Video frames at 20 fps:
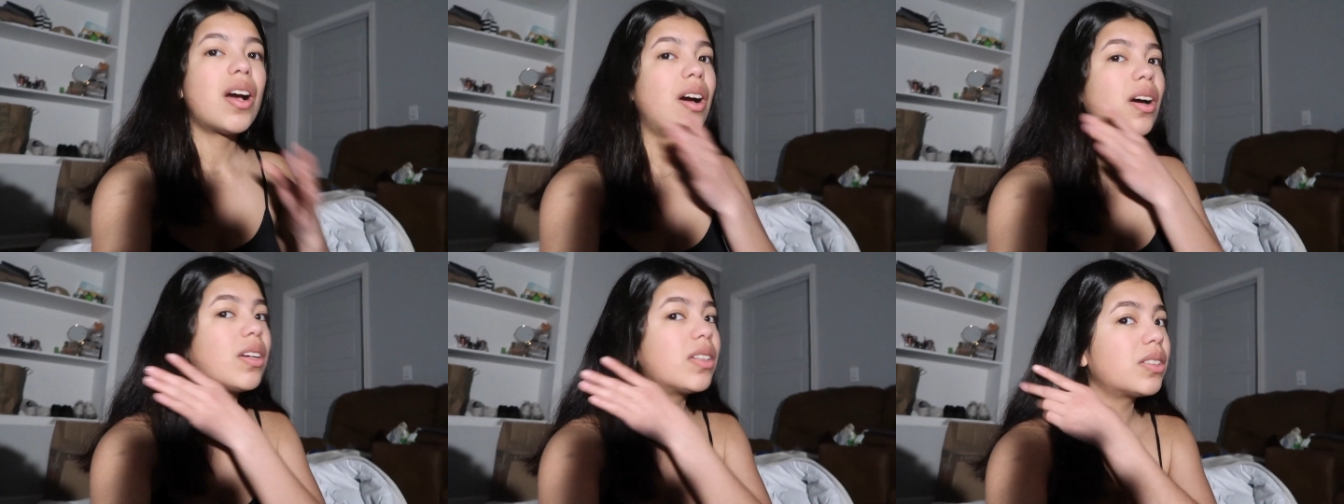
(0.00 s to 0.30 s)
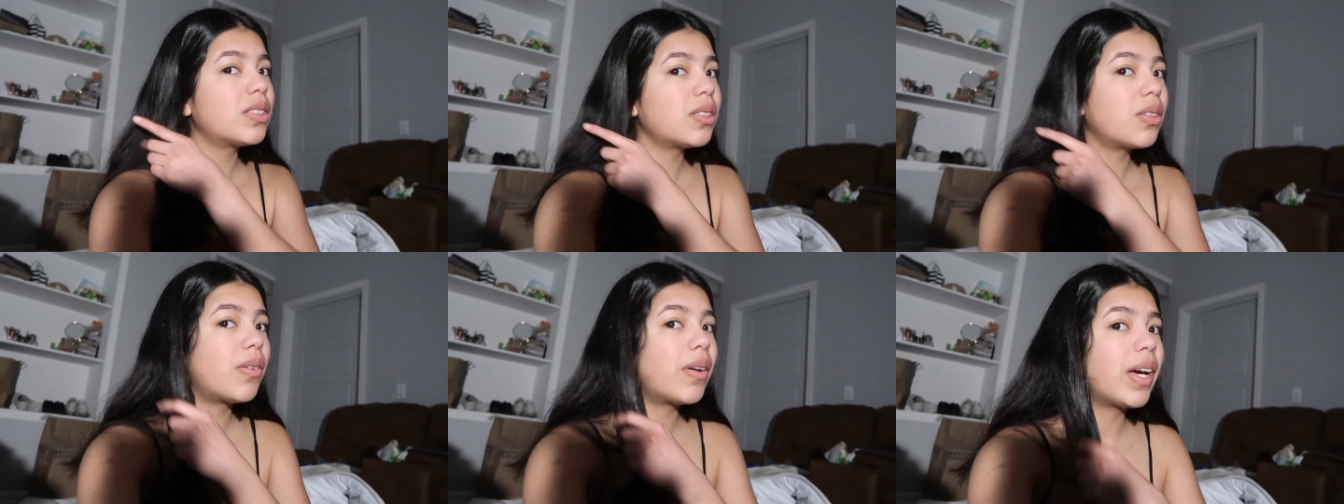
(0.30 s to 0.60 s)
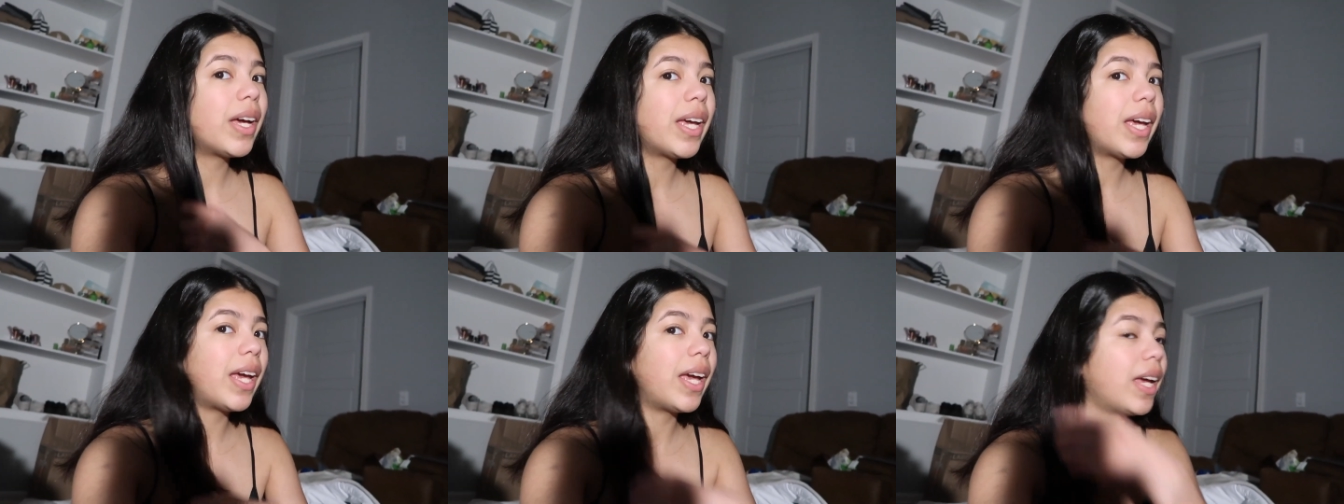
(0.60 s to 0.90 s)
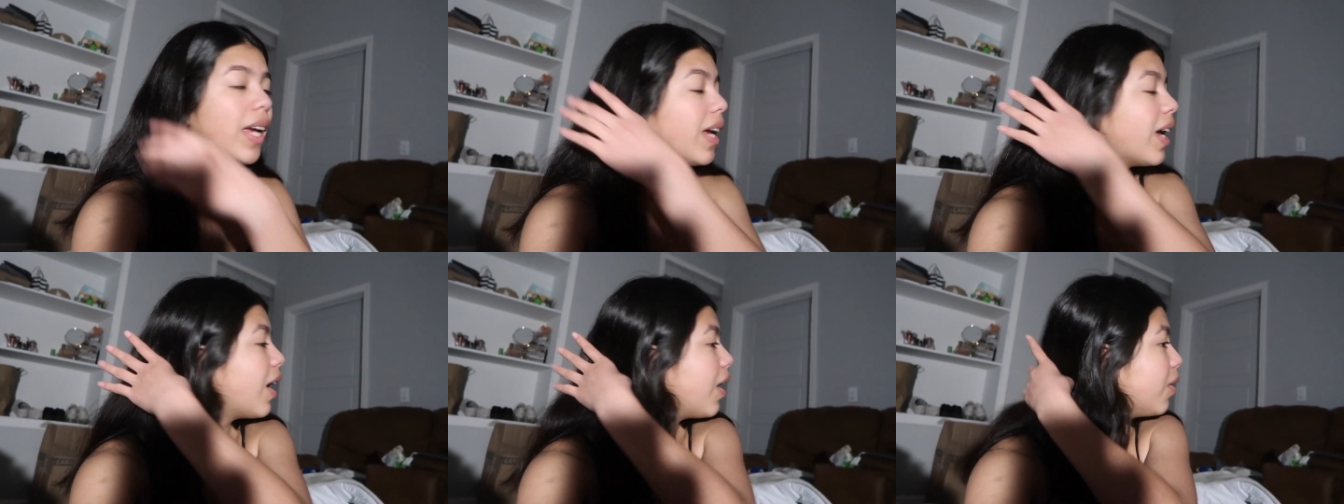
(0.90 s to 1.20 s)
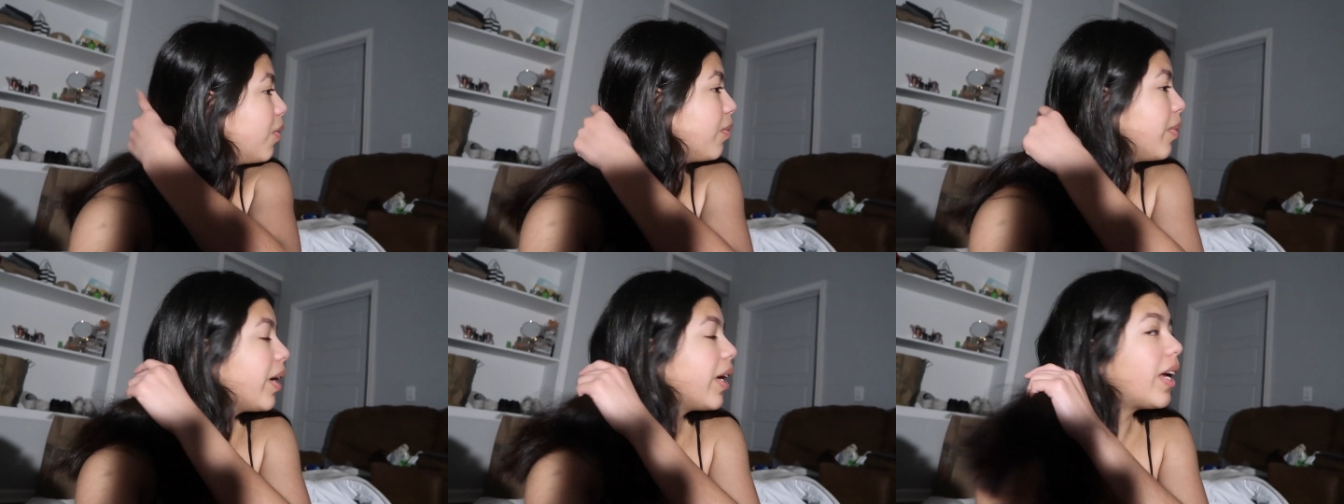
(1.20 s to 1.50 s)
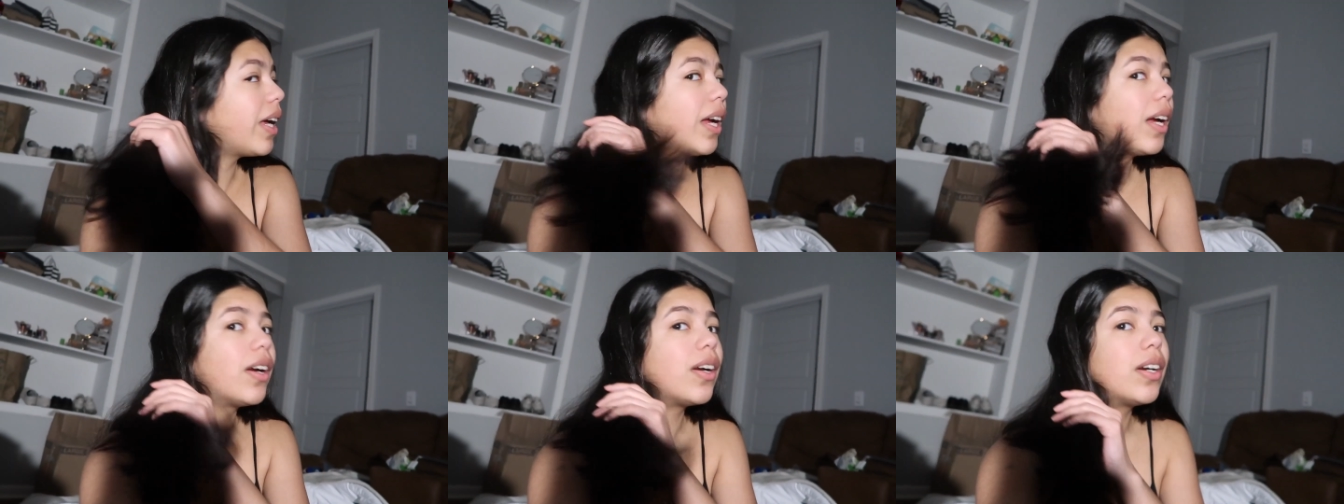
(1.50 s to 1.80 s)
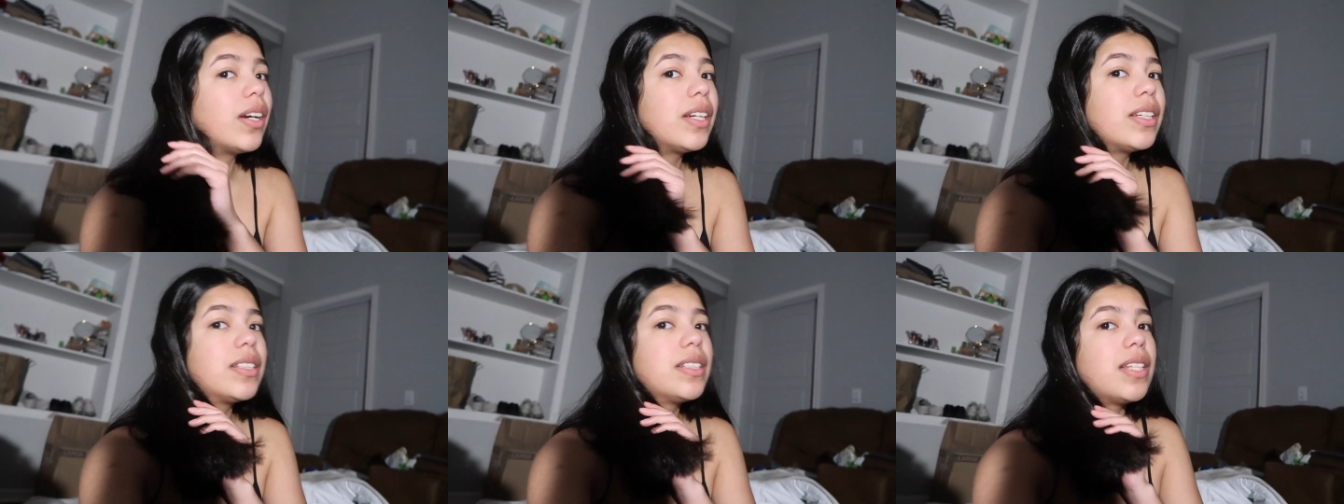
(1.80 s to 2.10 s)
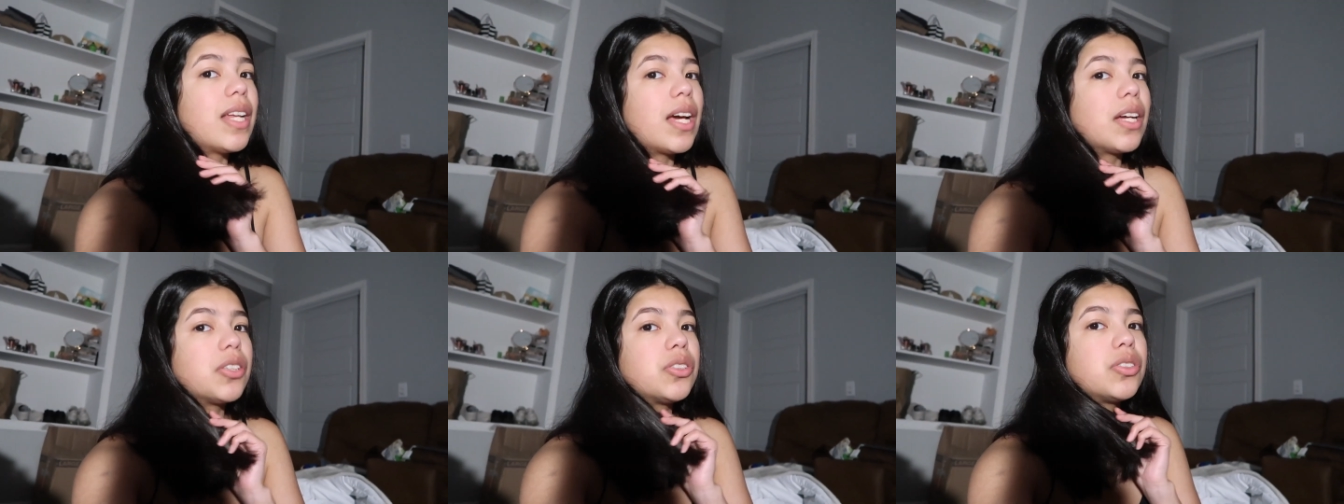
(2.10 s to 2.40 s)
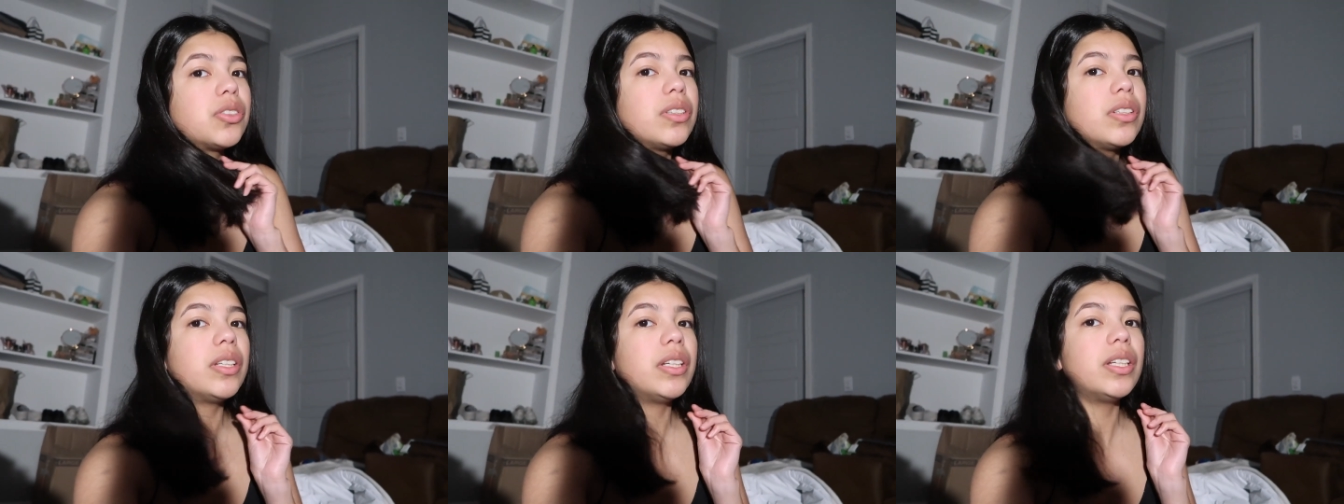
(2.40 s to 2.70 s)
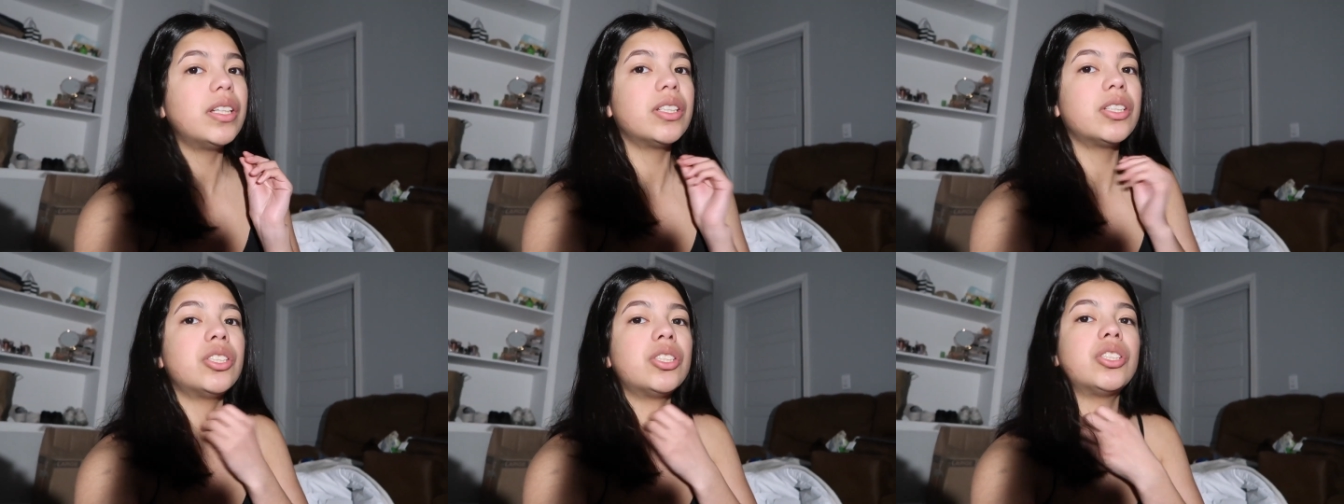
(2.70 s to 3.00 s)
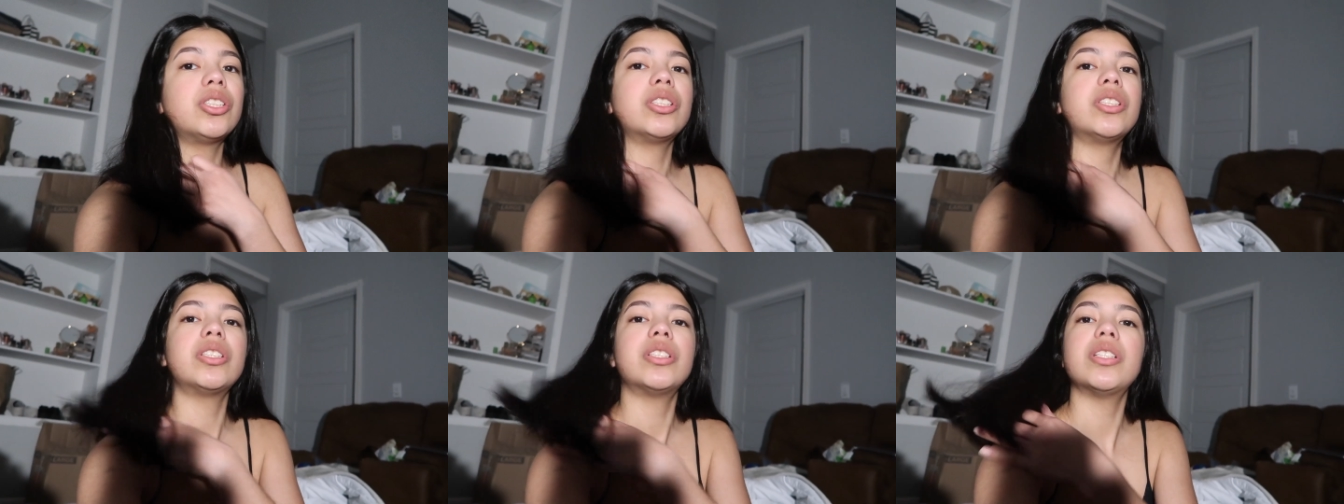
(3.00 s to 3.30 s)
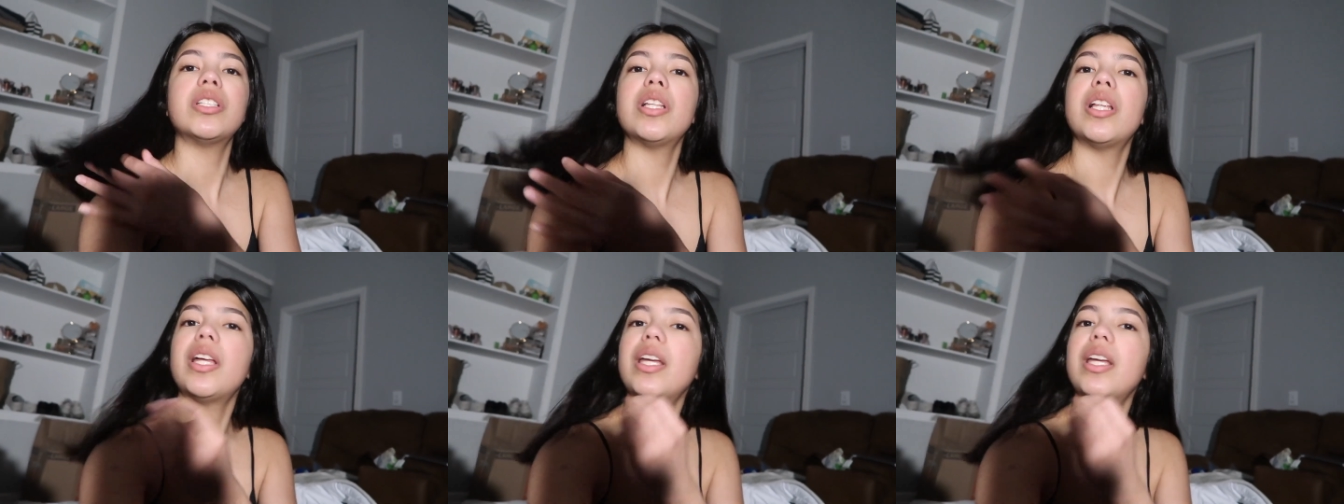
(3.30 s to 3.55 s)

also i hate how my hair is naturally it's just